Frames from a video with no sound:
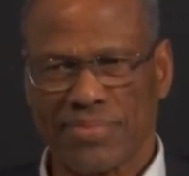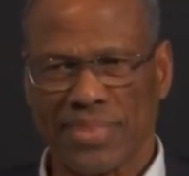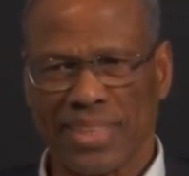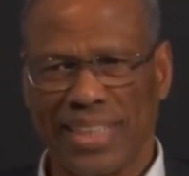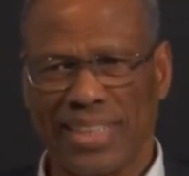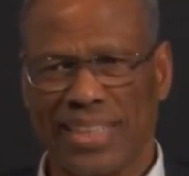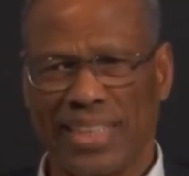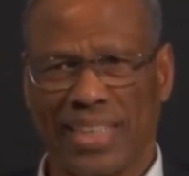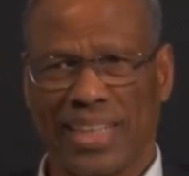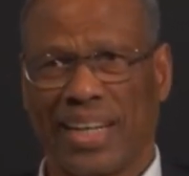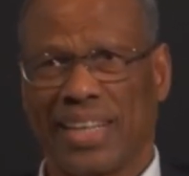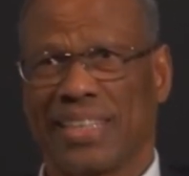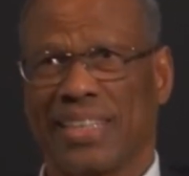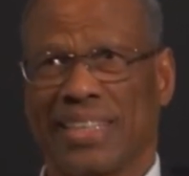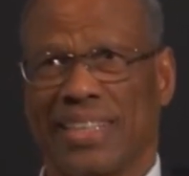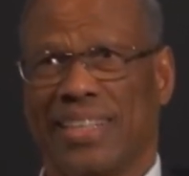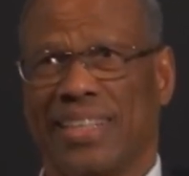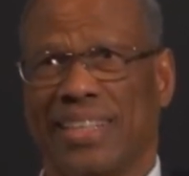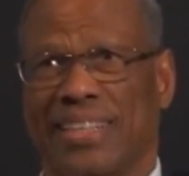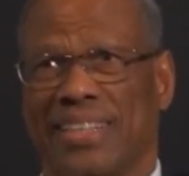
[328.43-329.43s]
And they got in
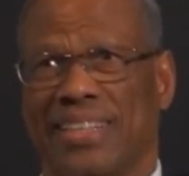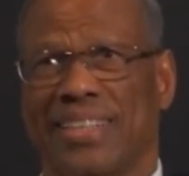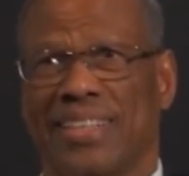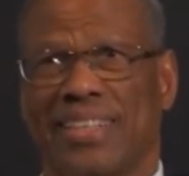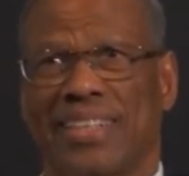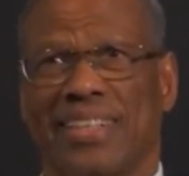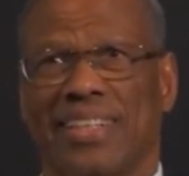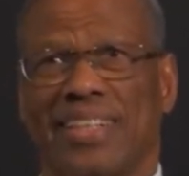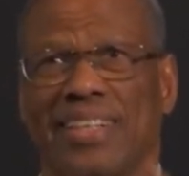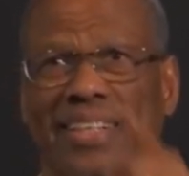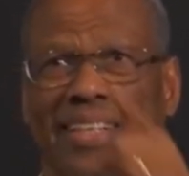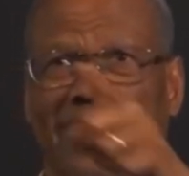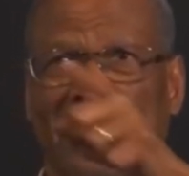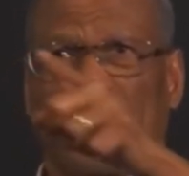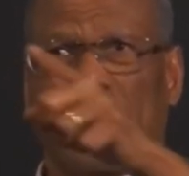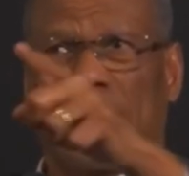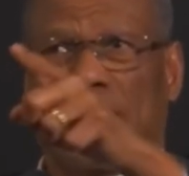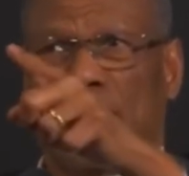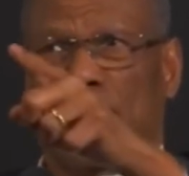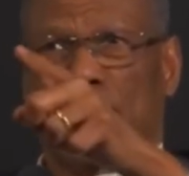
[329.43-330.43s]
there.
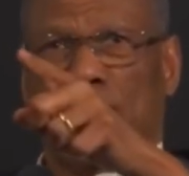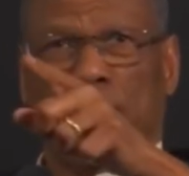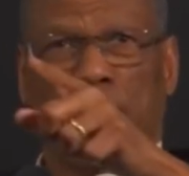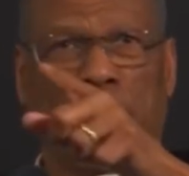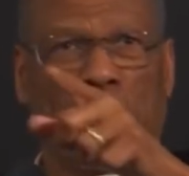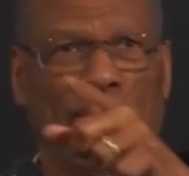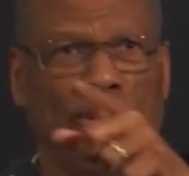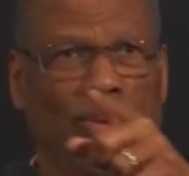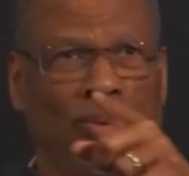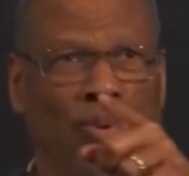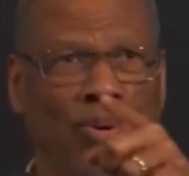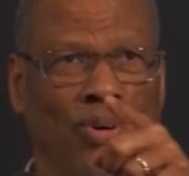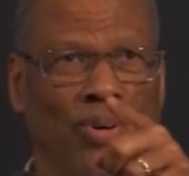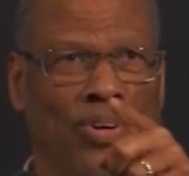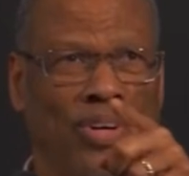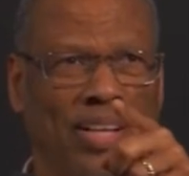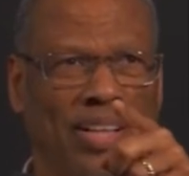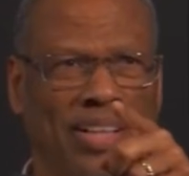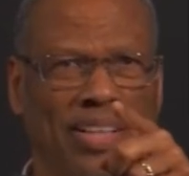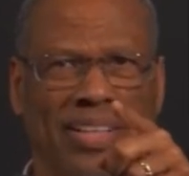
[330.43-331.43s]
I looked up on the
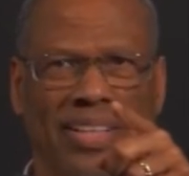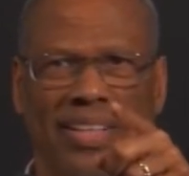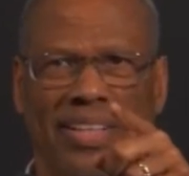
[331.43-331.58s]
wall.